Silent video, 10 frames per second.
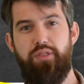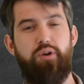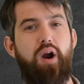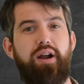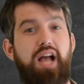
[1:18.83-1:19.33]

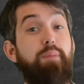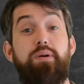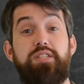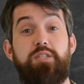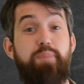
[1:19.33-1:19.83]
There are a
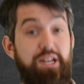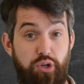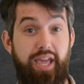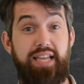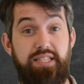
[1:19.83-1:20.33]
couple
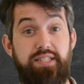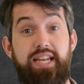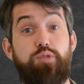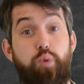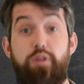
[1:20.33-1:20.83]
special cases that
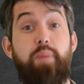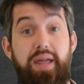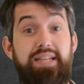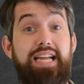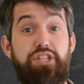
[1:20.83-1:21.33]
it's worth
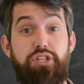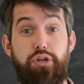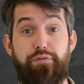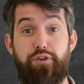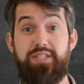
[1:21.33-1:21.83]
paying attention
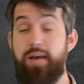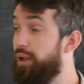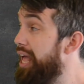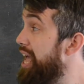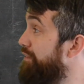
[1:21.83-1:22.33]
to. For
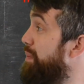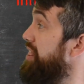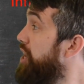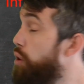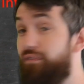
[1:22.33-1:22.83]
example, if I make
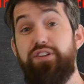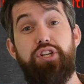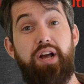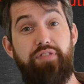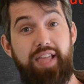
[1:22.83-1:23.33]
the
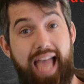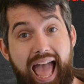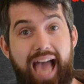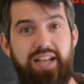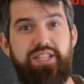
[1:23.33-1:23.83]
coefficient of the
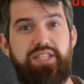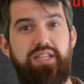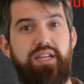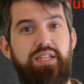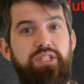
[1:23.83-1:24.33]
x
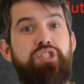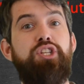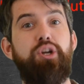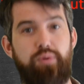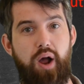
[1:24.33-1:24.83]

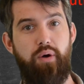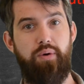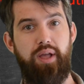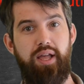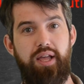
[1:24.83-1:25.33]
0,
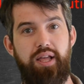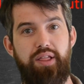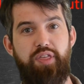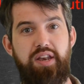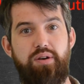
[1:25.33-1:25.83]

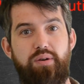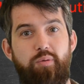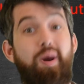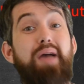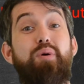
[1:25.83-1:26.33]
then
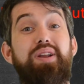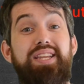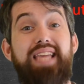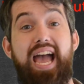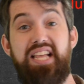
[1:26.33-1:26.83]
what I'm going
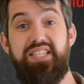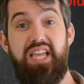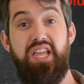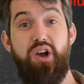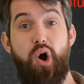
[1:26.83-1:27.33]
to get is
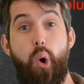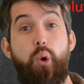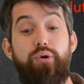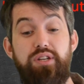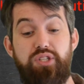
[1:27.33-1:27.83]
a
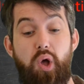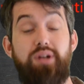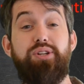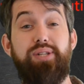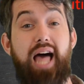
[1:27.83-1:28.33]

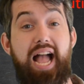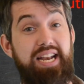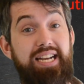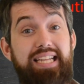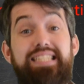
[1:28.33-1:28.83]
horizontal line.
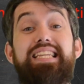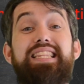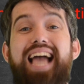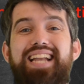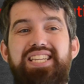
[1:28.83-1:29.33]
And
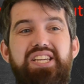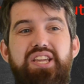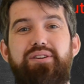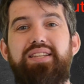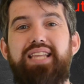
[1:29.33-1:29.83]
indeed, the idea
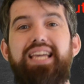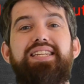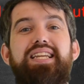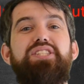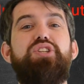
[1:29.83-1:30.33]
here is
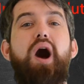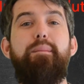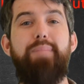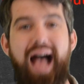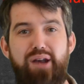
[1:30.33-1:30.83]
it does
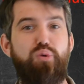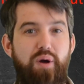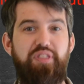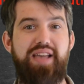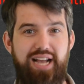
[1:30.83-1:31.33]
not matter
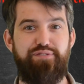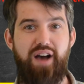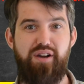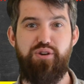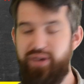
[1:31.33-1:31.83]
what the x
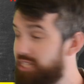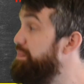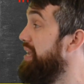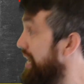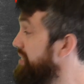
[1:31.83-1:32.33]
value is
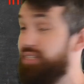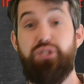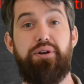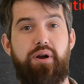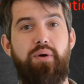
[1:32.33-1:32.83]
because it's
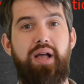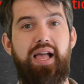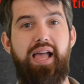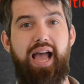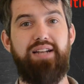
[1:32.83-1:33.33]
zero.
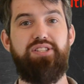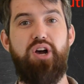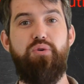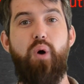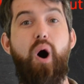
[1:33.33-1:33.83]
And
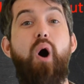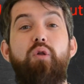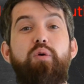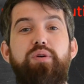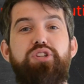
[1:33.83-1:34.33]
so all
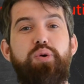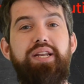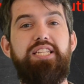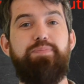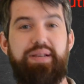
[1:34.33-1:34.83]
that we're doing
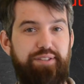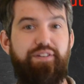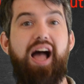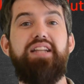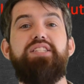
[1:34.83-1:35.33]
is
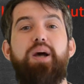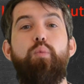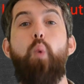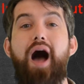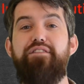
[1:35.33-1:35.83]
specifying
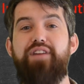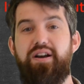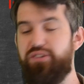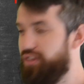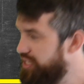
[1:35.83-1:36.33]
some y
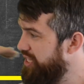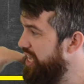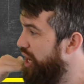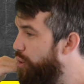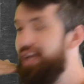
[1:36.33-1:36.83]
value. So this is the
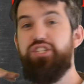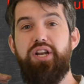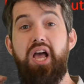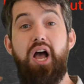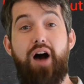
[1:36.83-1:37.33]

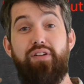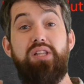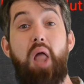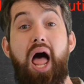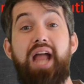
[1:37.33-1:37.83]
equation of a
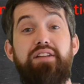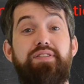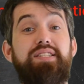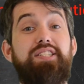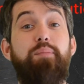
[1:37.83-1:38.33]
line
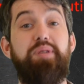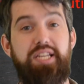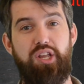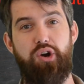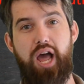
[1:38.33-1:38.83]
of some
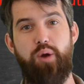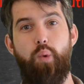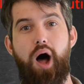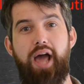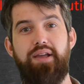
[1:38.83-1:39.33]
particular height
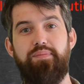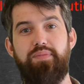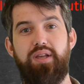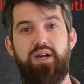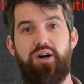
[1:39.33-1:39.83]
y.
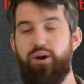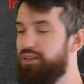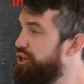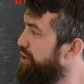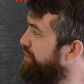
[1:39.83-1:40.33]
Or
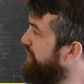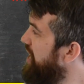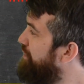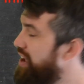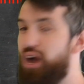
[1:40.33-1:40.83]
alternatively,
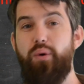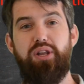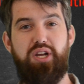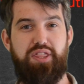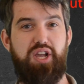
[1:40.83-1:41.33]
if I go and
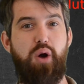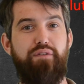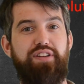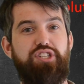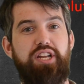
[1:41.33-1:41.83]
look at the
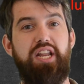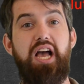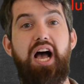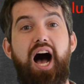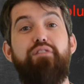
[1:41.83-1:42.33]
coefficient
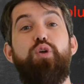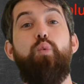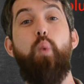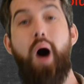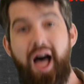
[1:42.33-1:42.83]
of the
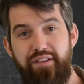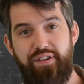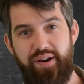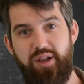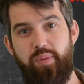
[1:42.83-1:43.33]
y
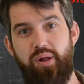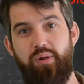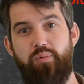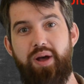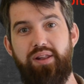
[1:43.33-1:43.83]

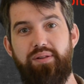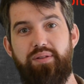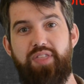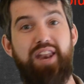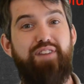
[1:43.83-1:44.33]
variable,
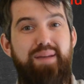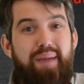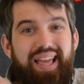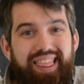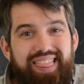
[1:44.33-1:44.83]
well, then if I
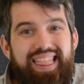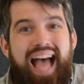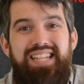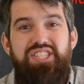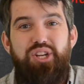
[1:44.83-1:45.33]
make
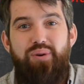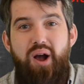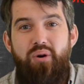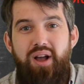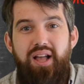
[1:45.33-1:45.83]
that
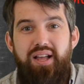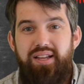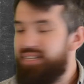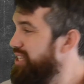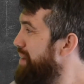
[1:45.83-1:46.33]
zero,
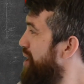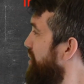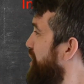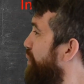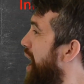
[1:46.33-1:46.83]
doesn't matter
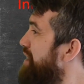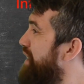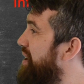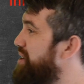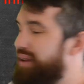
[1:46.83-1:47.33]
what the y
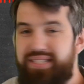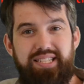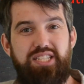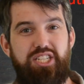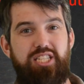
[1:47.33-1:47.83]
value is,
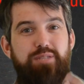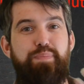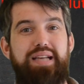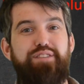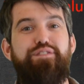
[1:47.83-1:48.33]
this is just
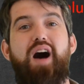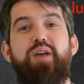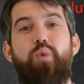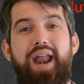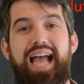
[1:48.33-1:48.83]

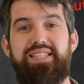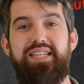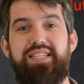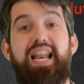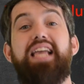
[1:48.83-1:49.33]
specifying what x
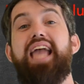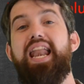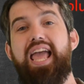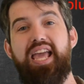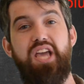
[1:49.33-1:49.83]
is and I
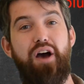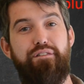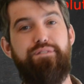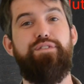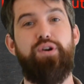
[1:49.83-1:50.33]
get a
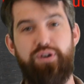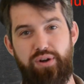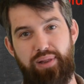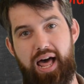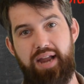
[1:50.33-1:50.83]

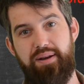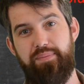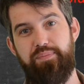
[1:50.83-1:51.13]
vertical line.